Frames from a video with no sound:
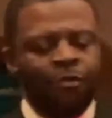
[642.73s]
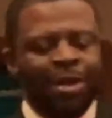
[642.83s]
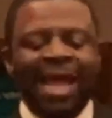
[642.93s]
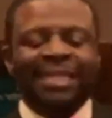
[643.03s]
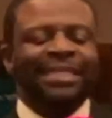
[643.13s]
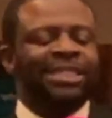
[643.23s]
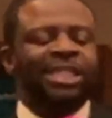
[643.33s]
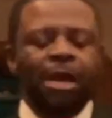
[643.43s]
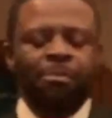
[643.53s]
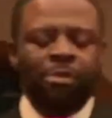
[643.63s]

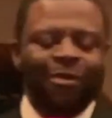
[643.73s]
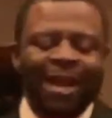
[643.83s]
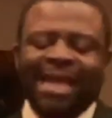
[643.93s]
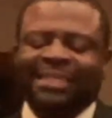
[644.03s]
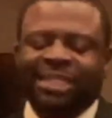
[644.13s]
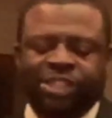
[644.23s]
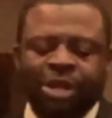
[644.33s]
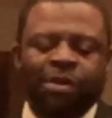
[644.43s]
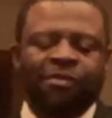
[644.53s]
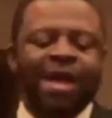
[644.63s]
Relationship, a
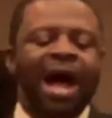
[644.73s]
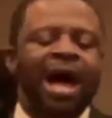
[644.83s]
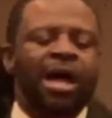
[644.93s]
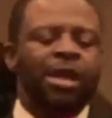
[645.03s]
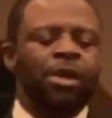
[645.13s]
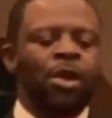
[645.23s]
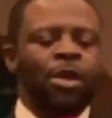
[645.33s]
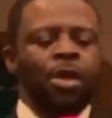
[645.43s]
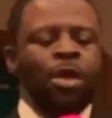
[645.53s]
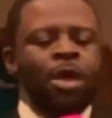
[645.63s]
relationship with God,
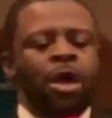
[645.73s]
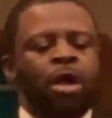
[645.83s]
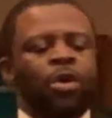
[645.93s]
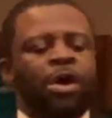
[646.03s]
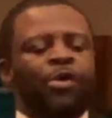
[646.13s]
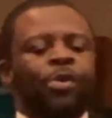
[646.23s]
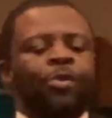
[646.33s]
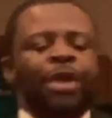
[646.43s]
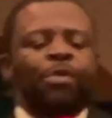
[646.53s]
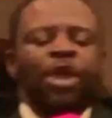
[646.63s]
uh, where
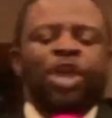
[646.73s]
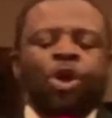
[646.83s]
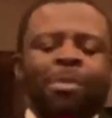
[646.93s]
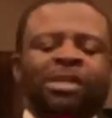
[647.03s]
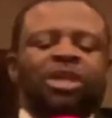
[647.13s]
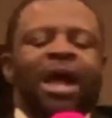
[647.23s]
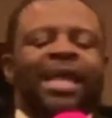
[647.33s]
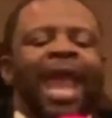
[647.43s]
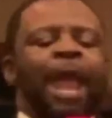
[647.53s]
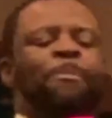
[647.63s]
we were humans are
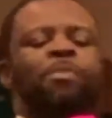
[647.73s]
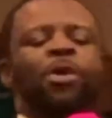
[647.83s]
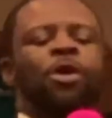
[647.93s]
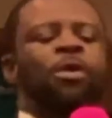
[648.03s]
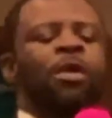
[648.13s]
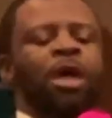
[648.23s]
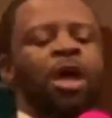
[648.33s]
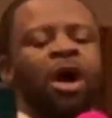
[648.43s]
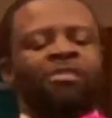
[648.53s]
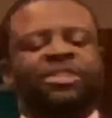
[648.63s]
capable
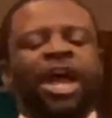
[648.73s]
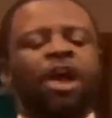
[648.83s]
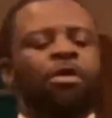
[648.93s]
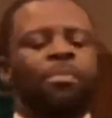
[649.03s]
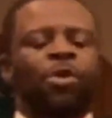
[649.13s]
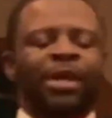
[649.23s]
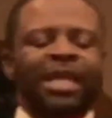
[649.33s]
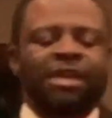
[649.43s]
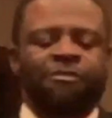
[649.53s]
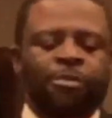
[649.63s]
of terrible
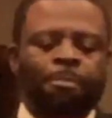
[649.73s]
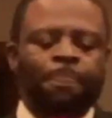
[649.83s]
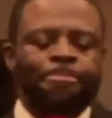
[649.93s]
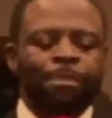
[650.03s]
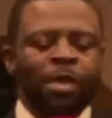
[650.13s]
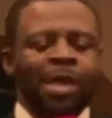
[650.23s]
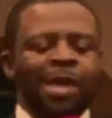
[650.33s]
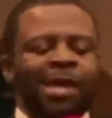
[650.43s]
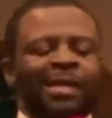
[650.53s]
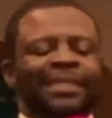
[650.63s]
evil. Mm.